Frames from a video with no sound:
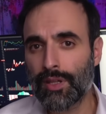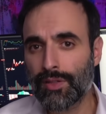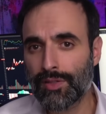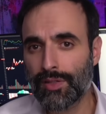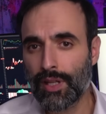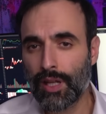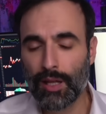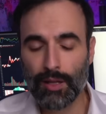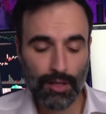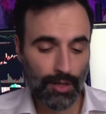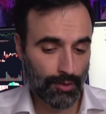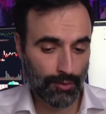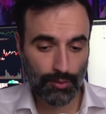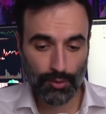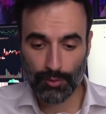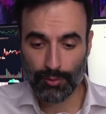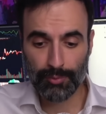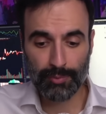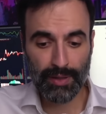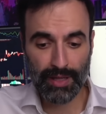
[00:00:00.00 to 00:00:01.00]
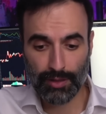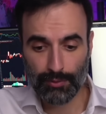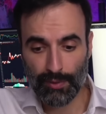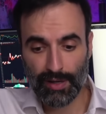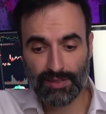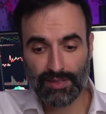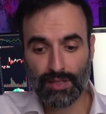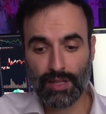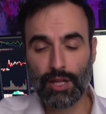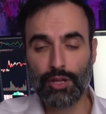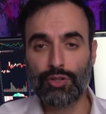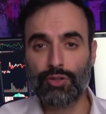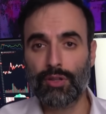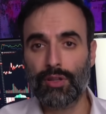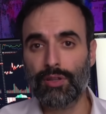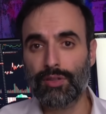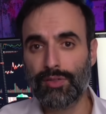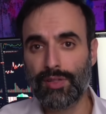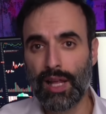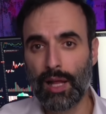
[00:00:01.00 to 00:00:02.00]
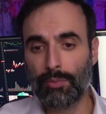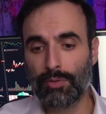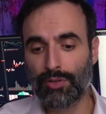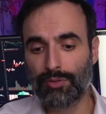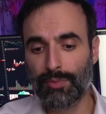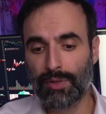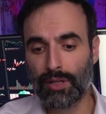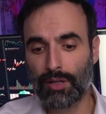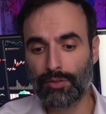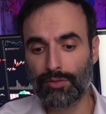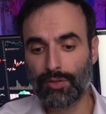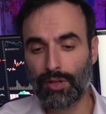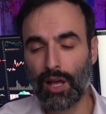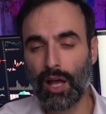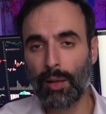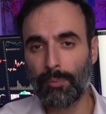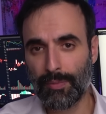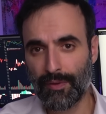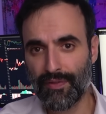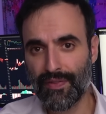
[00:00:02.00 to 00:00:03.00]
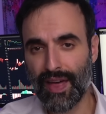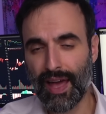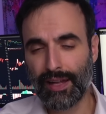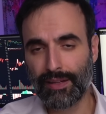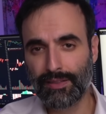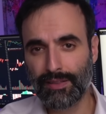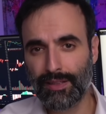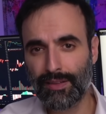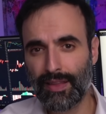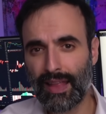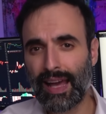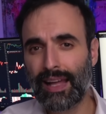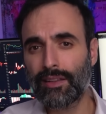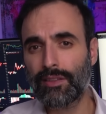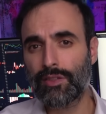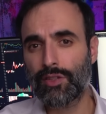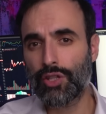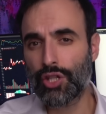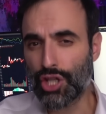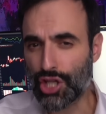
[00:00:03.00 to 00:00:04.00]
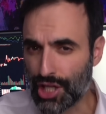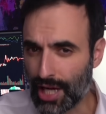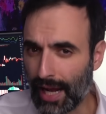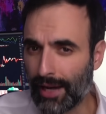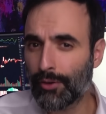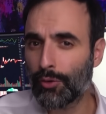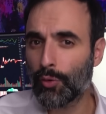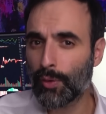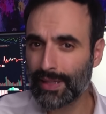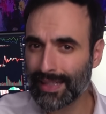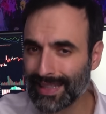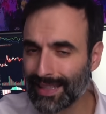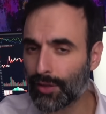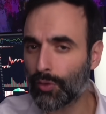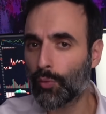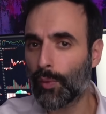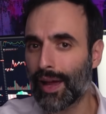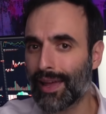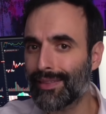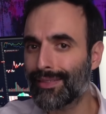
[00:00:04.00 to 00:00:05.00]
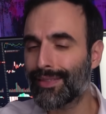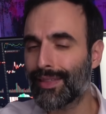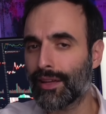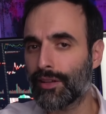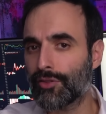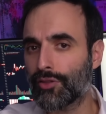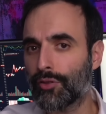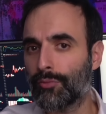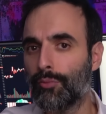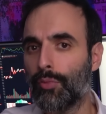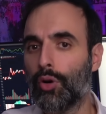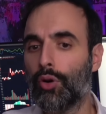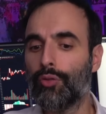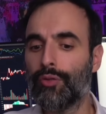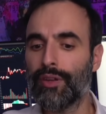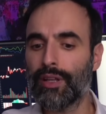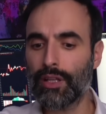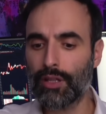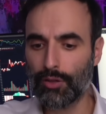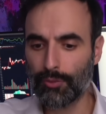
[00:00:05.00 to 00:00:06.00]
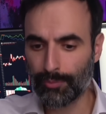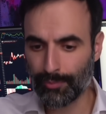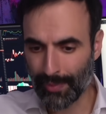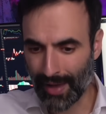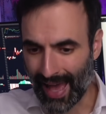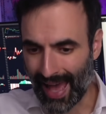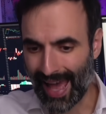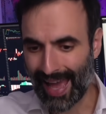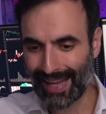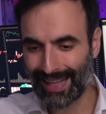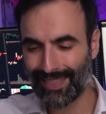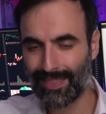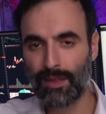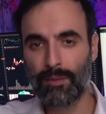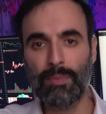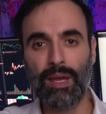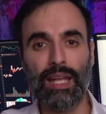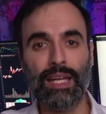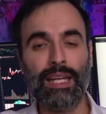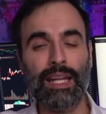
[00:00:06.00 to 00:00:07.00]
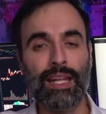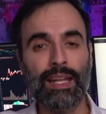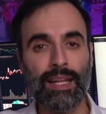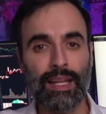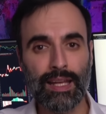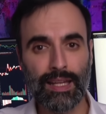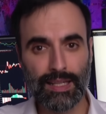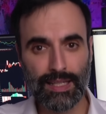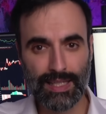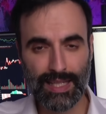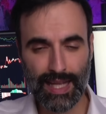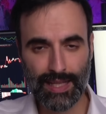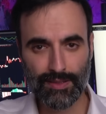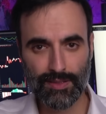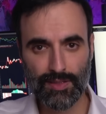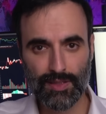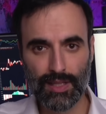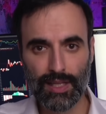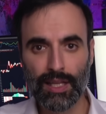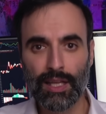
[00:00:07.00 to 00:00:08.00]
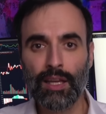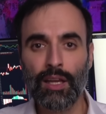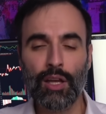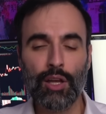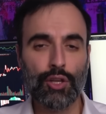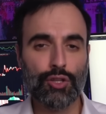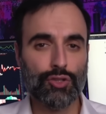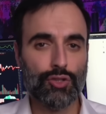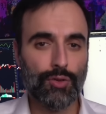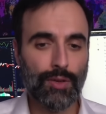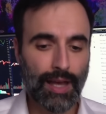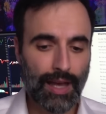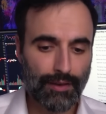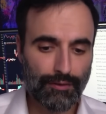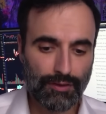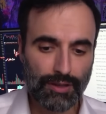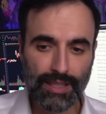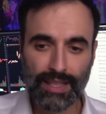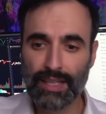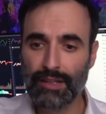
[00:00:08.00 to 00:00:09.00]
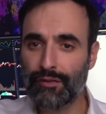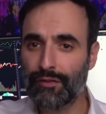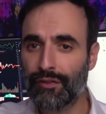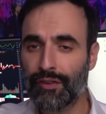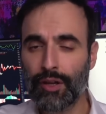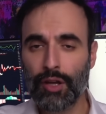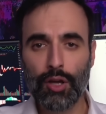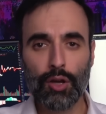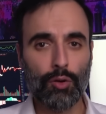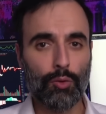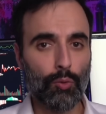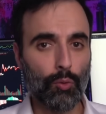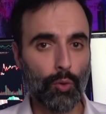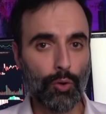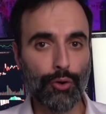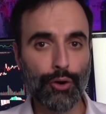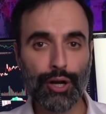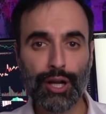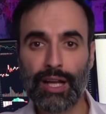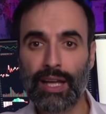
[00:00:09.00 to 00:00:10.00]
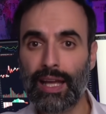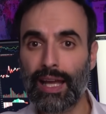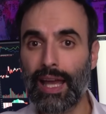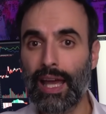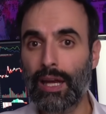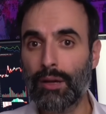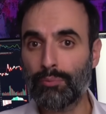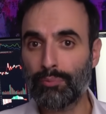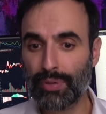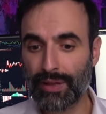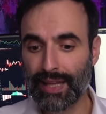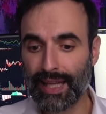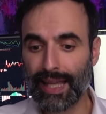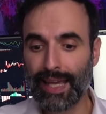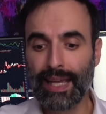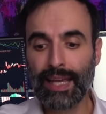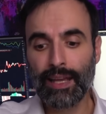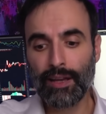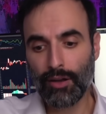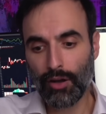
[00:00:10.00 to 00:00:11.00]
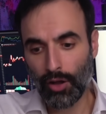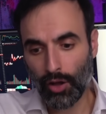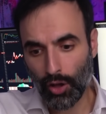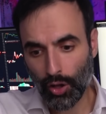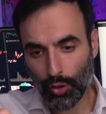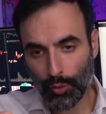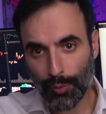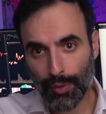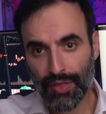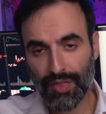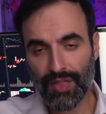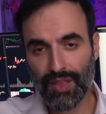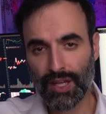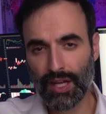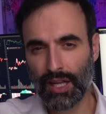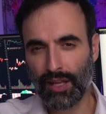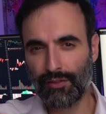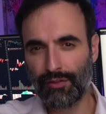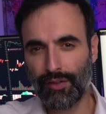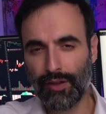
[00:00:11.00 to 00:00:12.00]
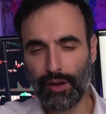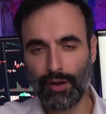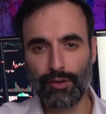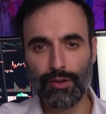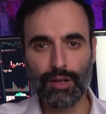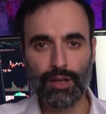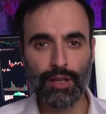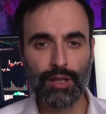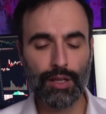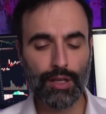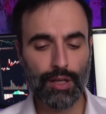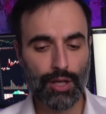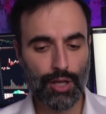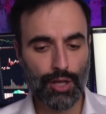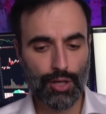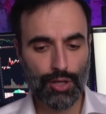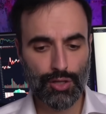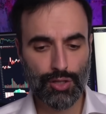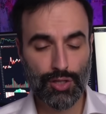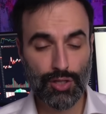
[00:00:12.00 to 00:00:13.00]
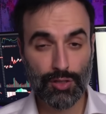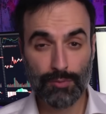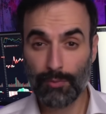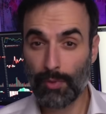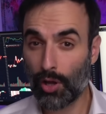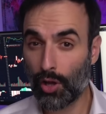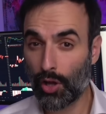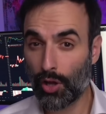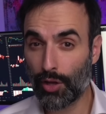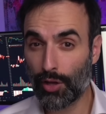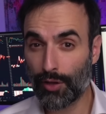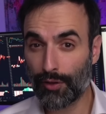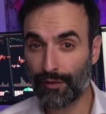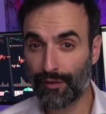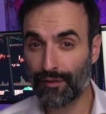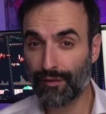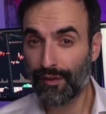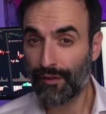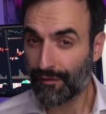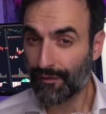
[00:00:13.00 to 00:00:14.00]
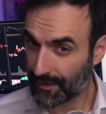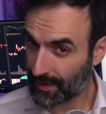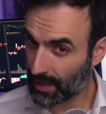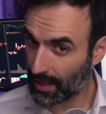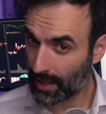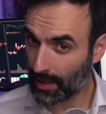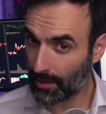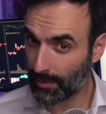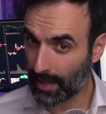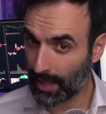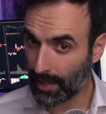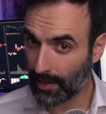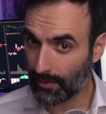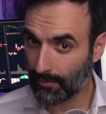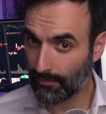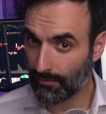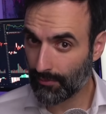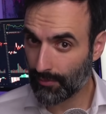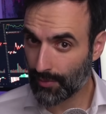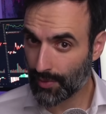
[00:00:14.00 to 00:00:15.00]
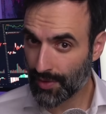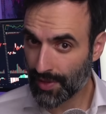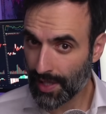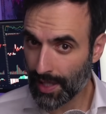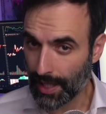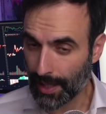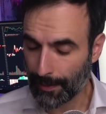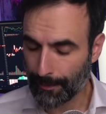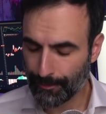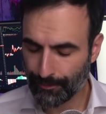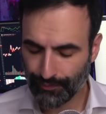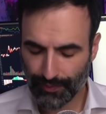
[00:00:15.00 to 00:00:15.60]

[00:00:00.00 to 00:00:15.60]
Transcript: uh, or big residential establishment on top of that. And that's generally the way things are moving. You pack them in densely. So you have live, work, and play all within a very small 15 minute city.